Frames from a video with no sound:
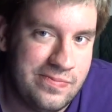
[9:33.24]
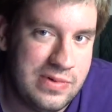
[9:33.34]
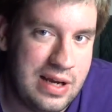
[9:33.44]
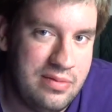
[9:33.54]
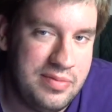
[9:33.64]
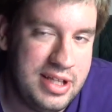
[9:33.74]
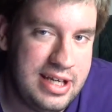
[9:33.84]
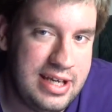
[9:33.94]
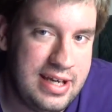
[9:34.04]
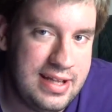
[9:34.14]

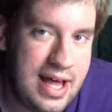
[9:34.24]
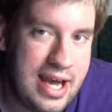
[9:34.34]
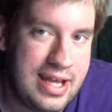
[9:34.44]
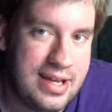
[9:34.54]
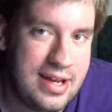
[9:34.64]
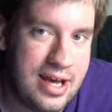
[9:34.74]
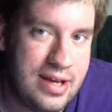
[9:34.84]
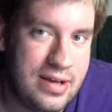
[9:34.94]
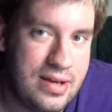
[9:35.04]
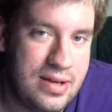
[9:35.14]
Probably Eli and
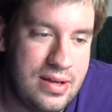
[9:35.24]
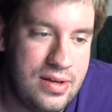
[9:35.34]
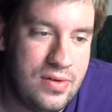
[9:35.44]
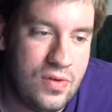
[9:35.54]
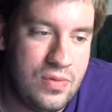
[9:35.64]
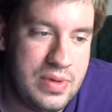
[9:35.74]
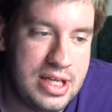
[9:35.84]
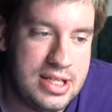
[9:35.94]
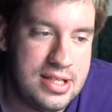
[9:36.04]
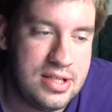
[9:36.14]

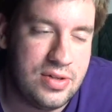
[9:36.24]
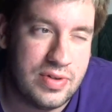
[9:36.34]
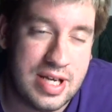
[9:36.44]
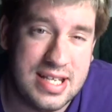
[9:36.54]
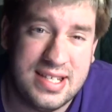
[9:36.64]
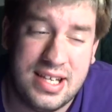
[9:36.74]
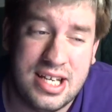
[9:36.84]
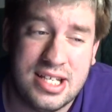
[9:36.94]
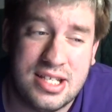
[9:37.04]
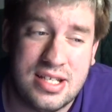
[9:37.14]
Naomi's No Kiss
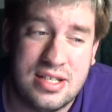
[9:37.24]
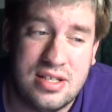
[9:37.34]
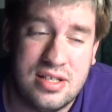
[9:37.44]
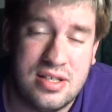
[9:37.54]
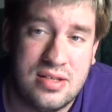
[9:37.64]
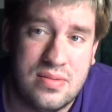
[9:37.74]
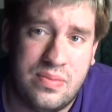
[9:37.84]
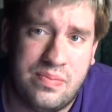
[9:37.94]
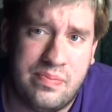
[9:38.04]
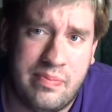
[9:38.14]
List.
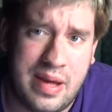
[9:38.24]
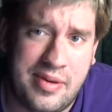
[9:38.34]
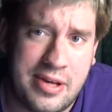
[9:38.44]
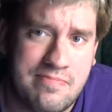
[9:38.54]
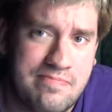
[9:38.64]
Maybe.